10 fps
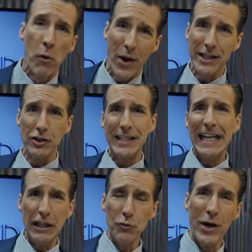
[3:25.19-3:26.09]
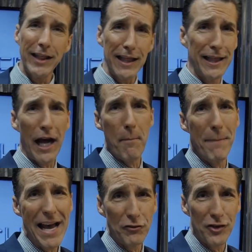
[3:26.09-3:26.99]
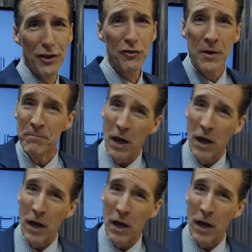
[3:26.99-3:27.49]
when you're dealing with the messes,